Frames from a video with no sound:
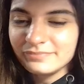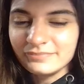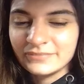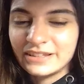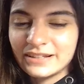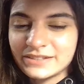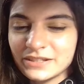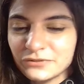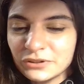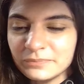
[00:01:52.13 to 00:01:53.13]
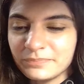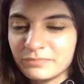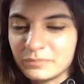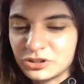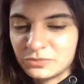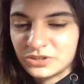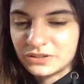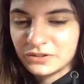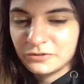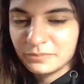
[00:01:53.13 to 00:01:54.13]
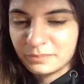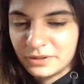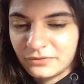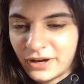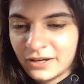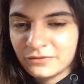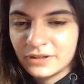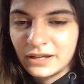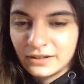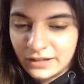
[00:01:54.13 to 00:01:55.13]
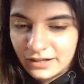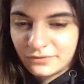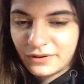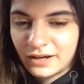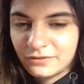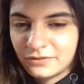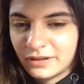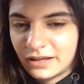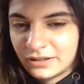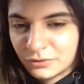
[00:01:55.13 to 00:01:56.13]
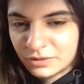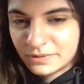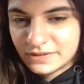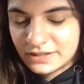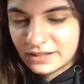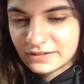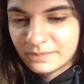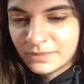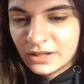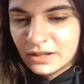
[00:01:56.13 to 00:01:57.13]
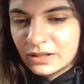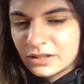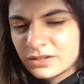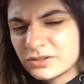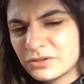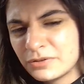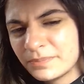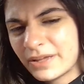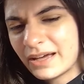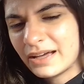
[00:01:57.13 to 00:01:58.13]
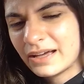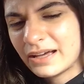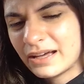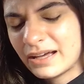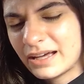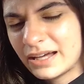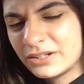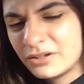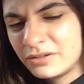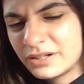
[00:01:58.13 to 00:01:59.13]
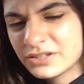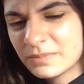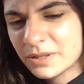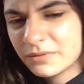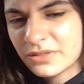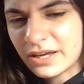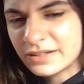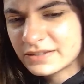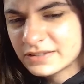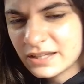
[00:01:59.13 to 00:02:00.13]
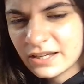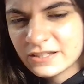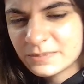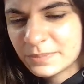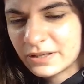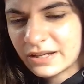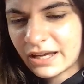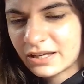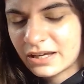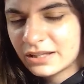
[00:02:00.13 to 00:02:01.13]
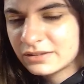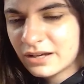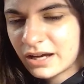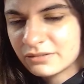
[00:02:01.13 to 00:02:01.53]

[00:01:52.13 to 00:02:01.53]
D takes c4, bishop g2, b5, knight e5, and queen b6. So I know there's something with a6, but I cannot